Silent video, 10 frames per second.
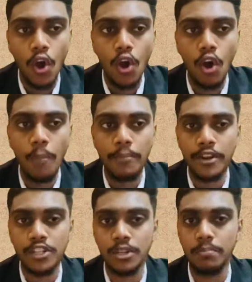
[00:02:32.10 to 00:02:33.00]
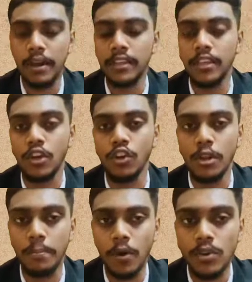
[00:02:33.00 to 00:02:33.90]
oppression by the colonial
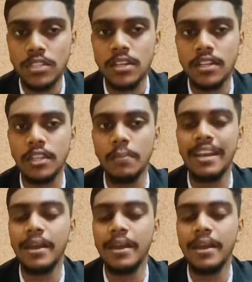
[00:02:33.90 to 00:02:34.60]
powers, the Malay